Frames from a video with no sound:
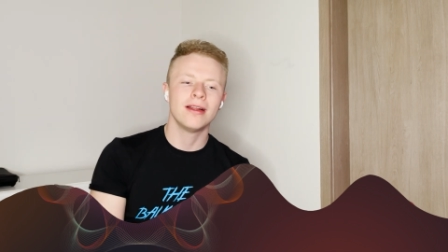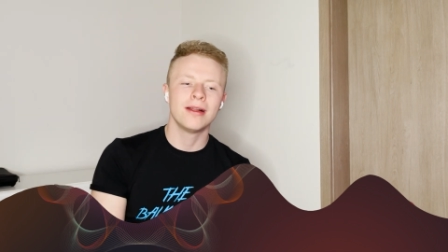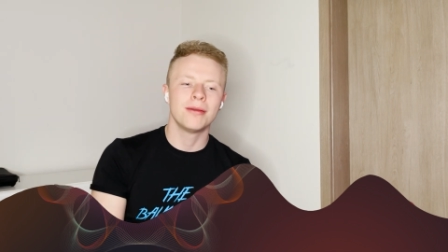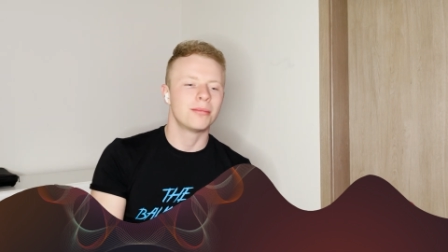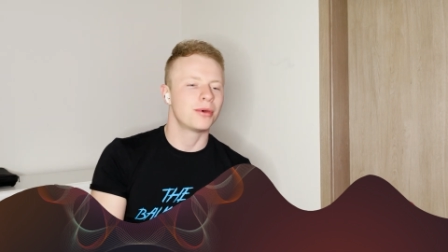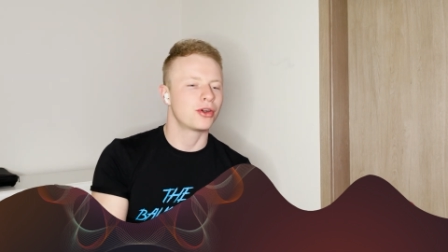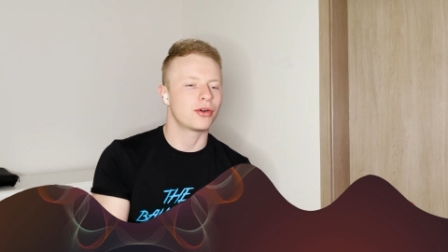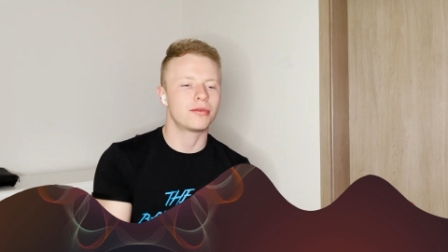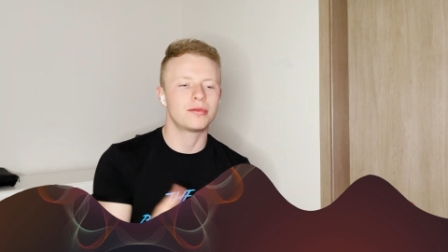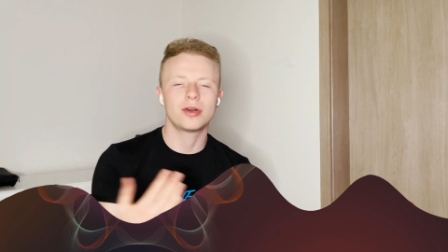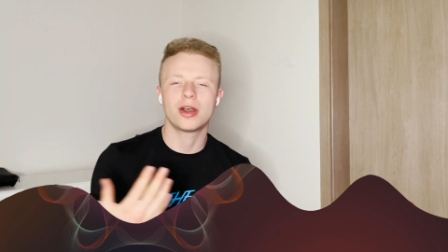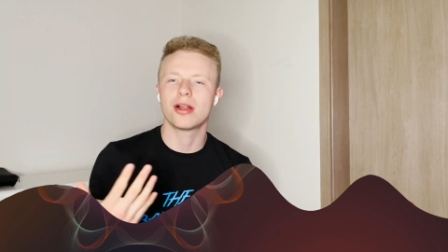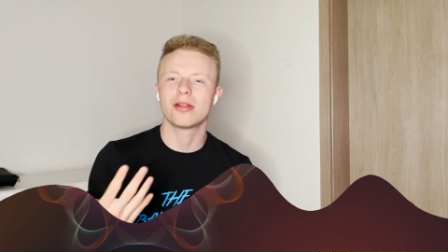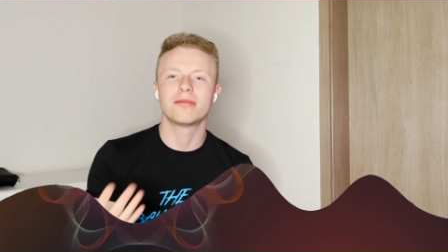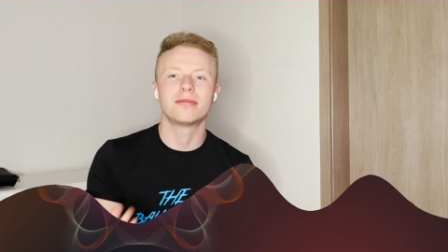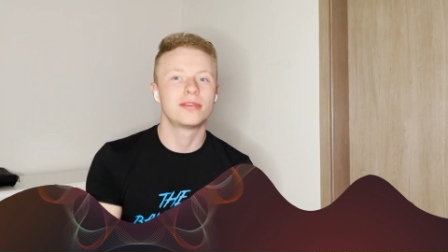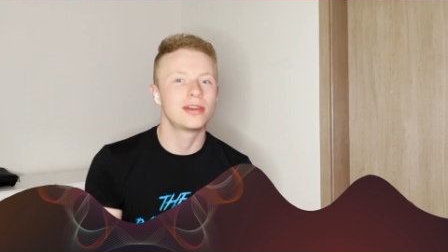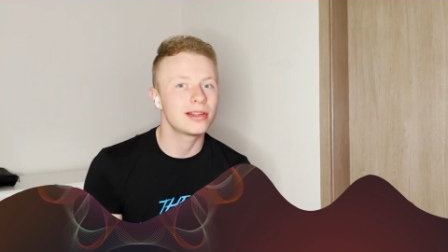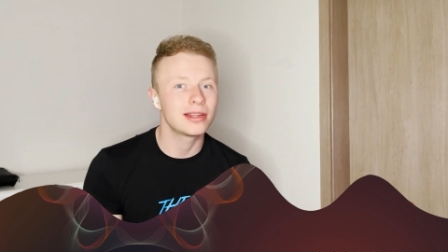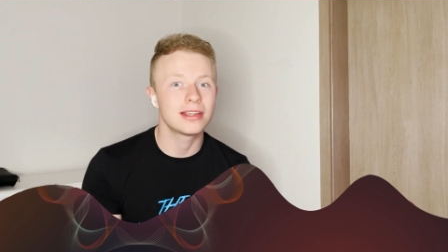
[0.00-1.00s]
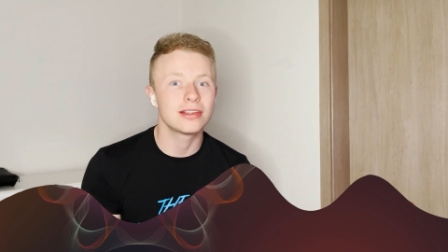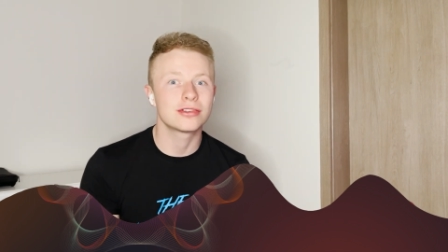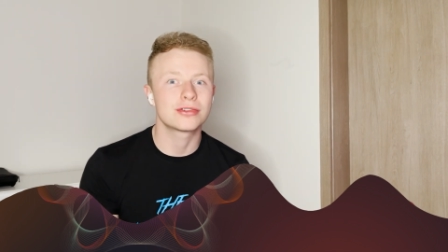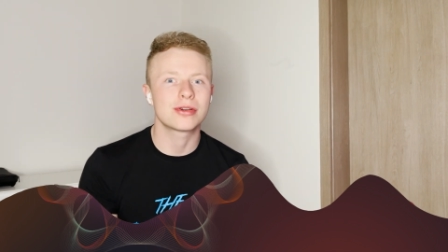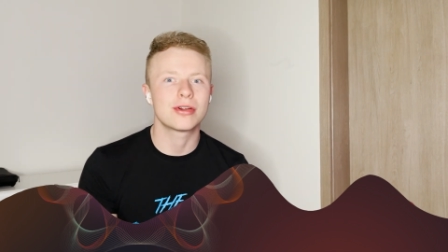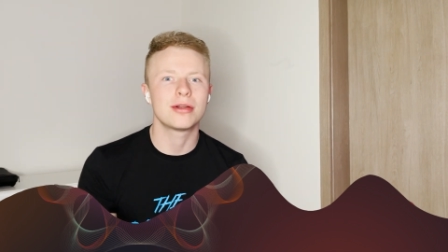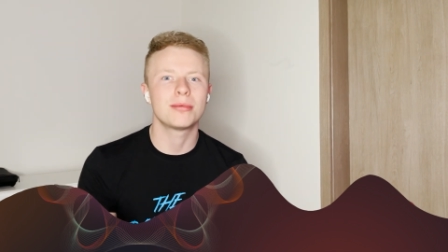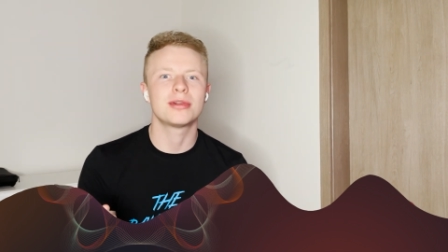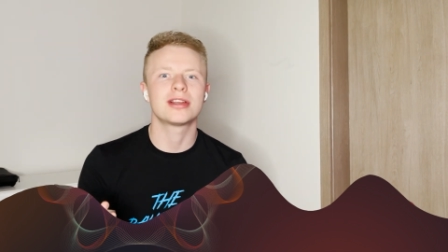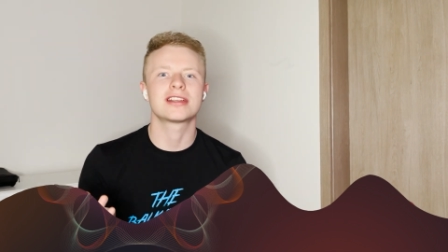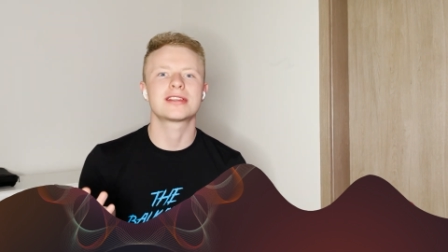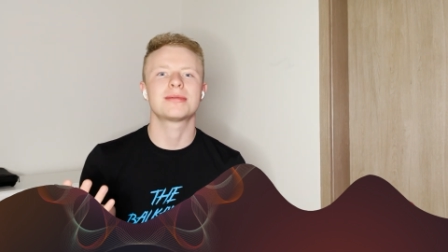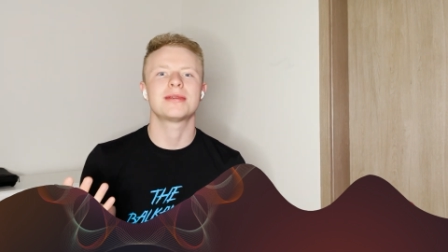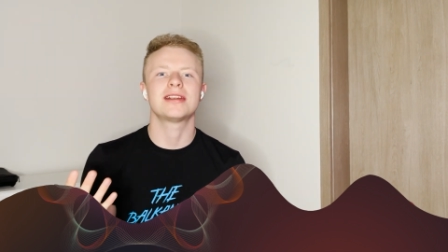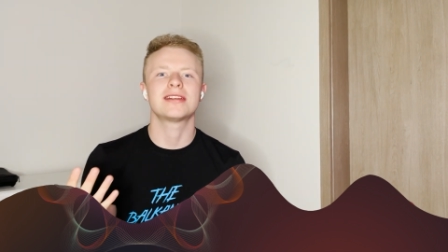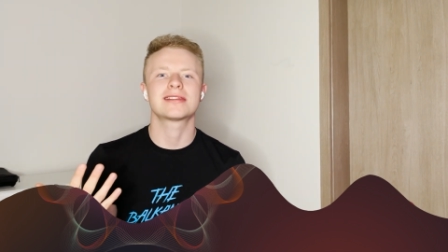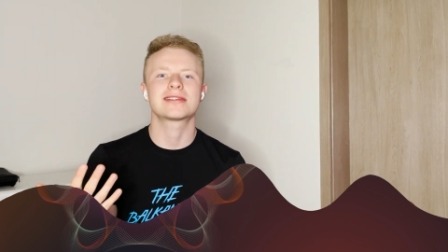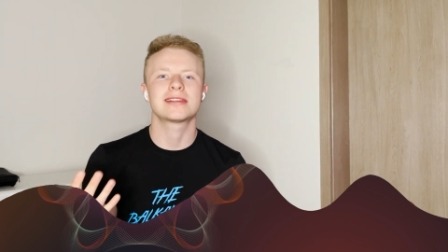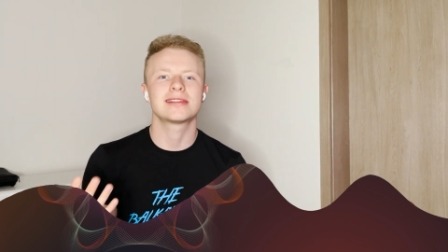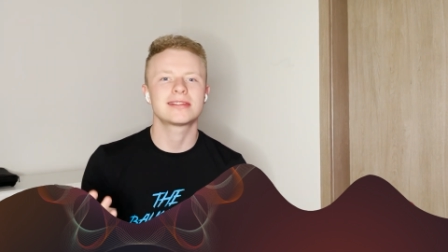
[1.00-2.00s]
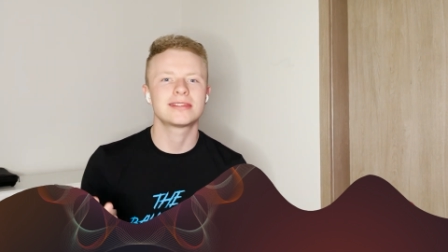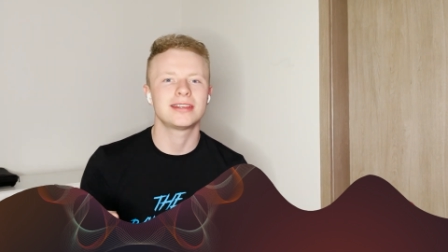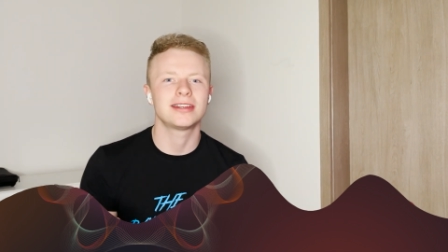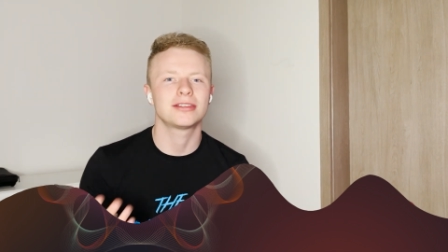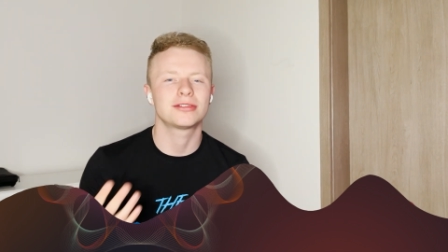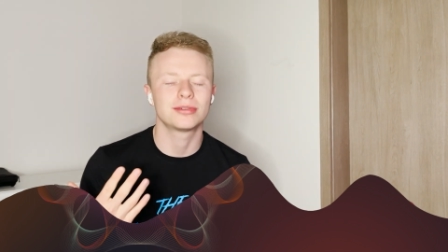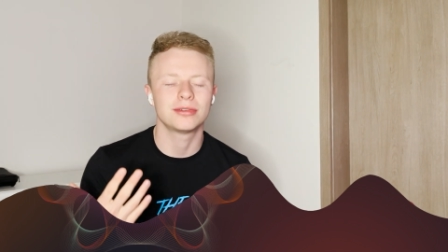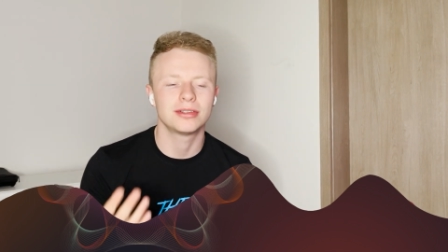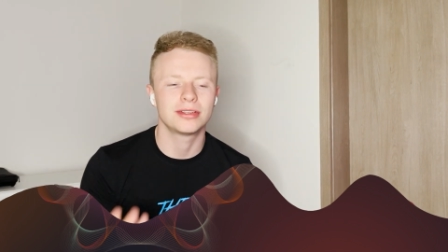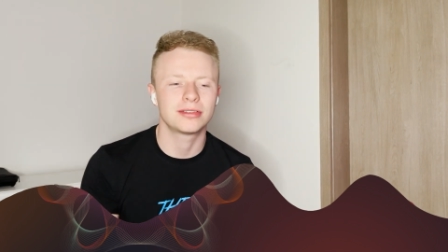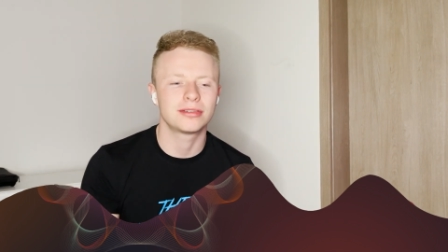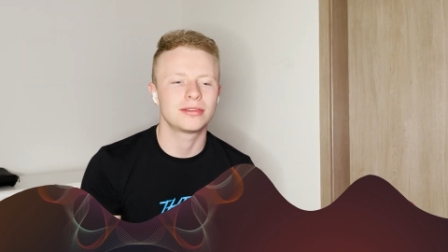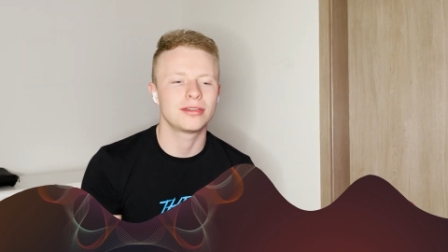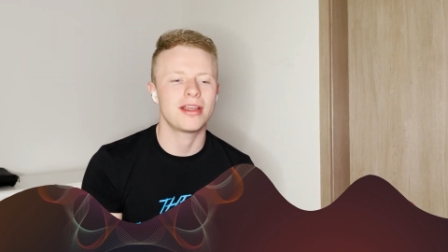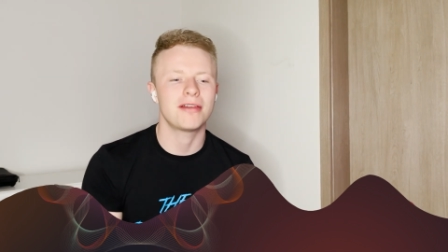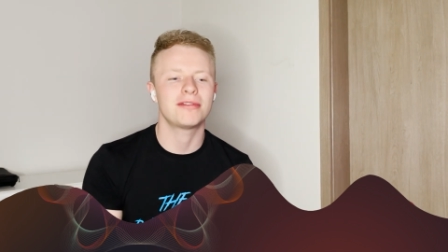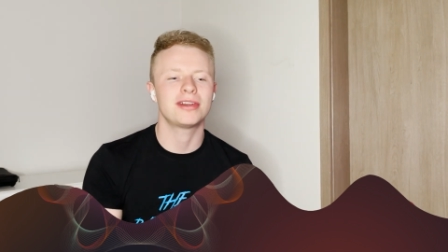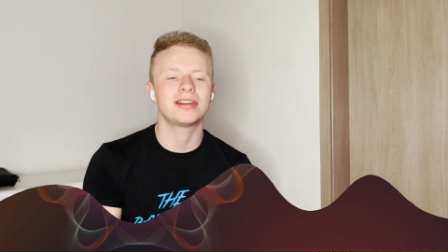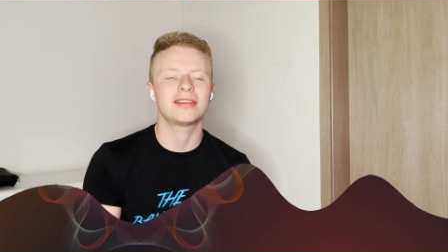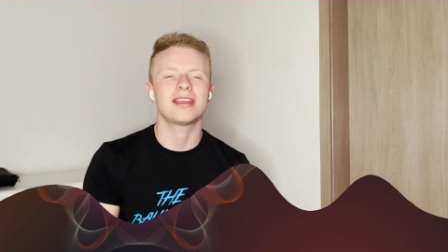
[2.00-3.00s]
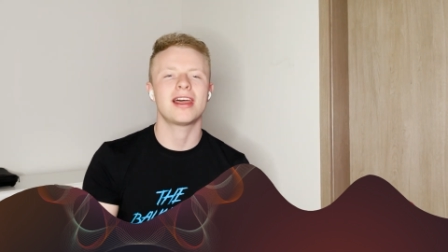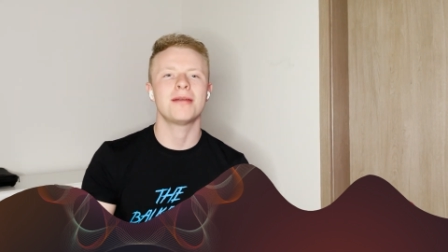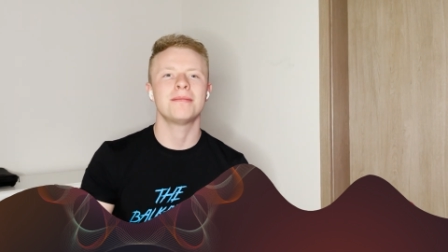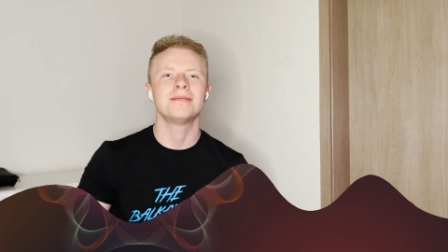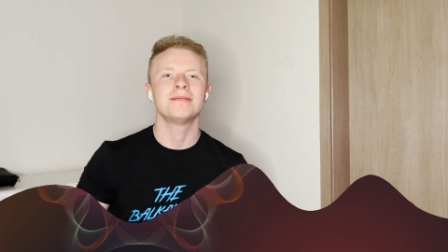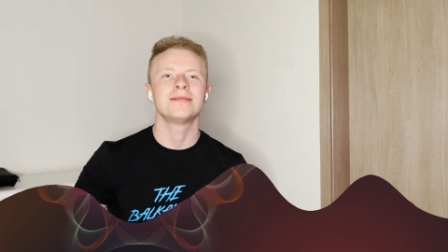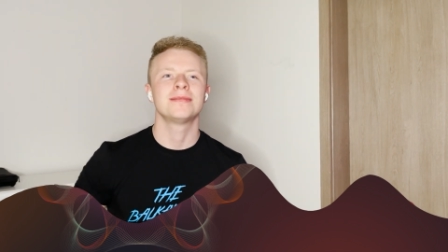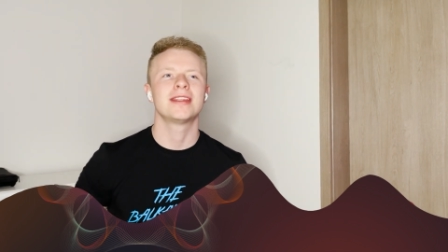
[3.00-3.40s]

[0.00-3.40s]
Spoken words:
But overall, really enjoyable experience listening to it every time,